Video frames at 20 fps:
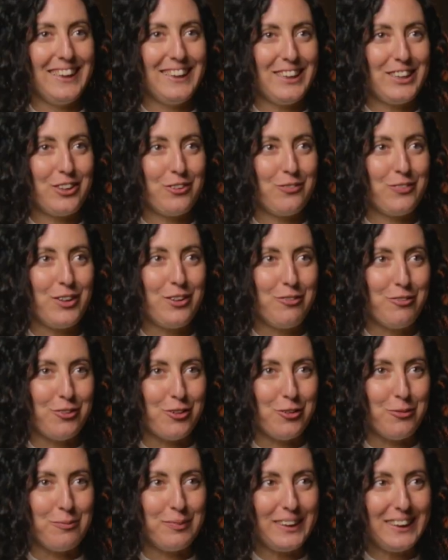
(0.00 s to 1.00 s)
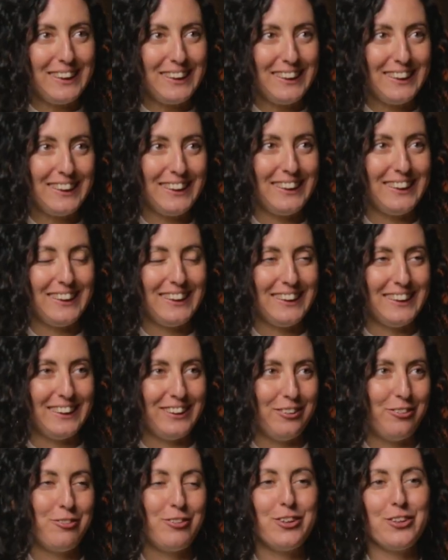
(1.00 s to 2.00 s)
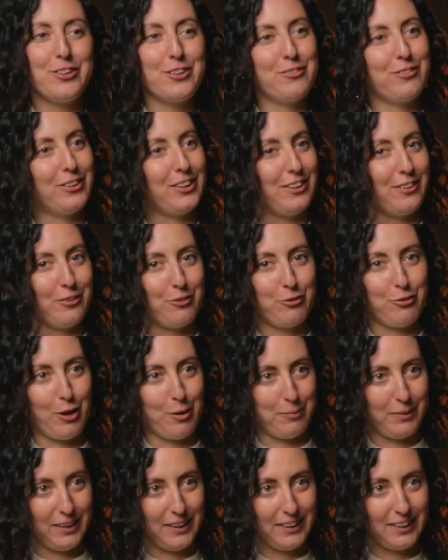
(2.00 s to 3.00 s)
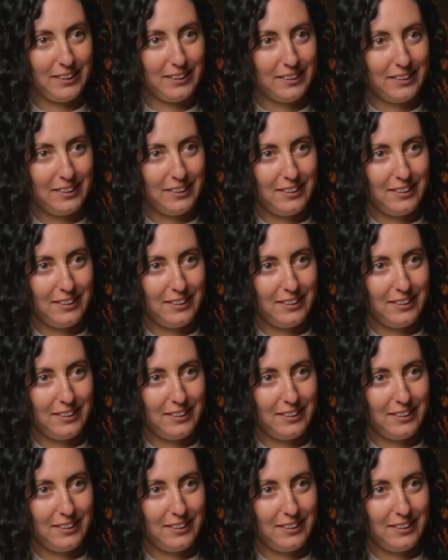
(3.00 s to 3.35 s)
SSP for me, first of all, is a family.